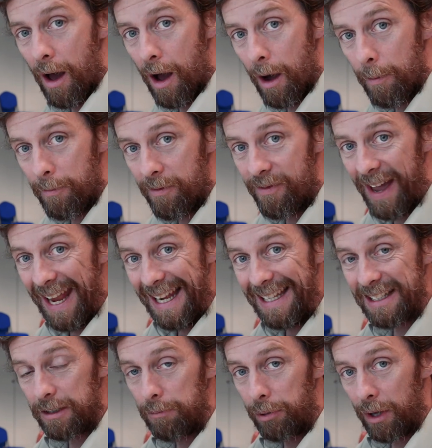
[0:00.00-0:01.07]
um,
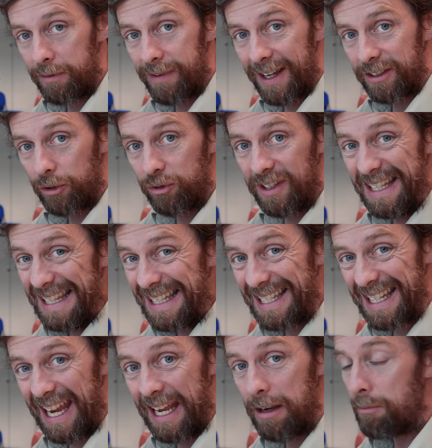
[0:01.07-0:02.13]
veins and blood vessels in the
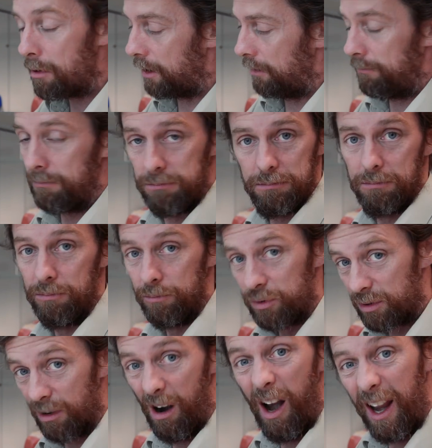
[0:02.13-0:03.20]
skin, but
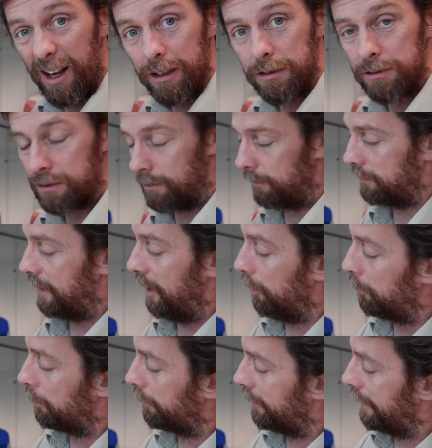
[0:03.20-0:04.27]
it's all right, it's not a
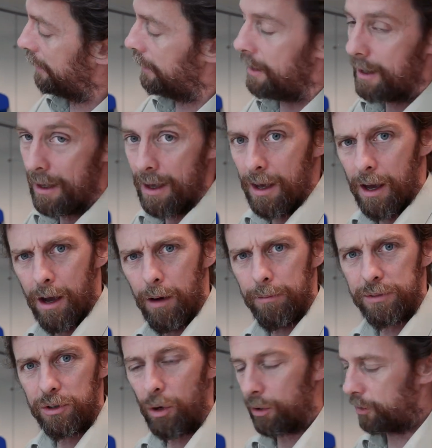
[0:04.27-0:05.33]
terrible thing, um,
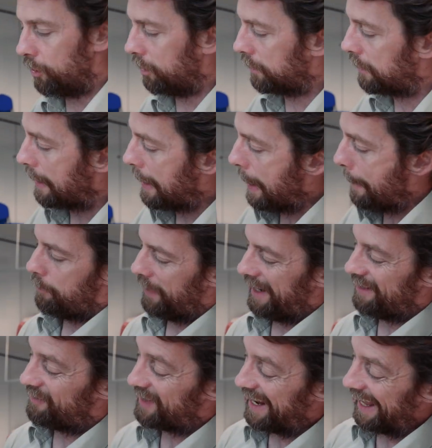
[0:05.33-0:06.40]
it's not good. But
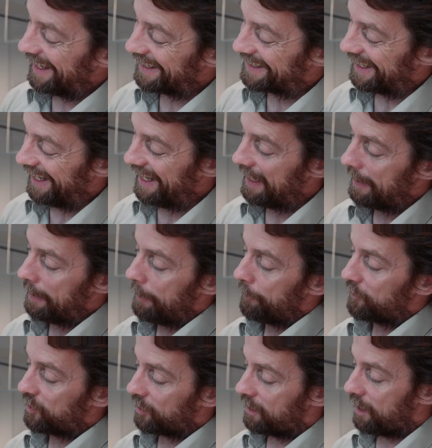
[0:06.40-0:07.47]
in reality,
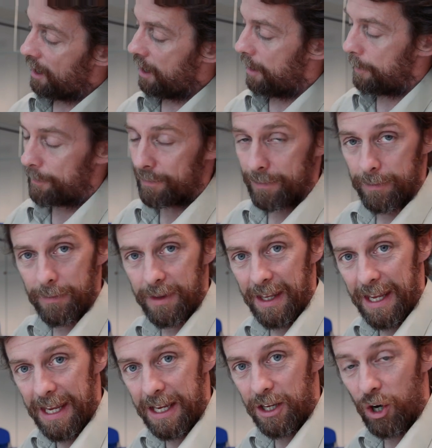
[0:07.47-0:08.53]
to cut
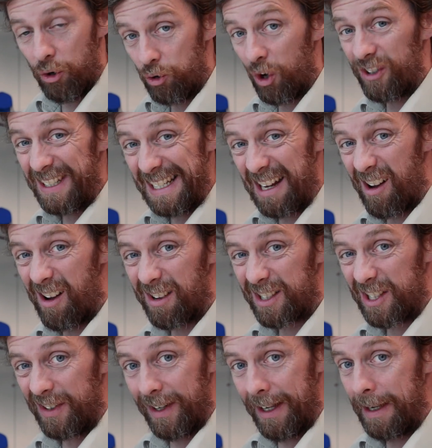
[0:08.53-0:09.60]
the carotid
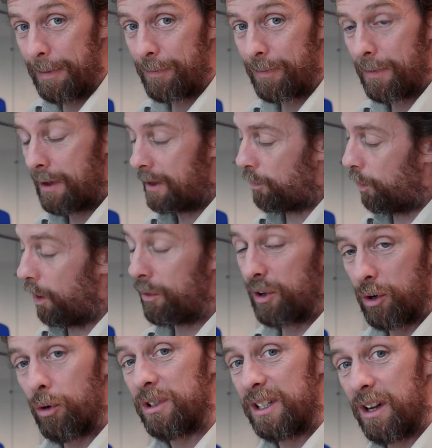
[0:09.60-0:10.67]
artery, well, the
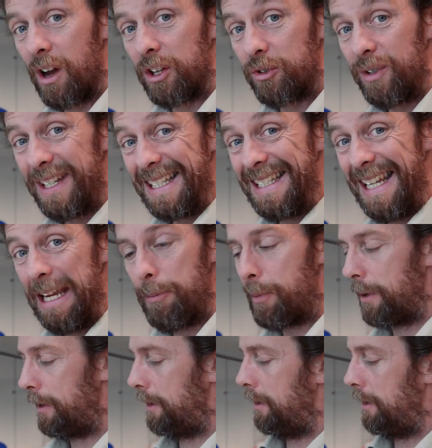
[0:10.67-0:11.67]
carotid artery is deep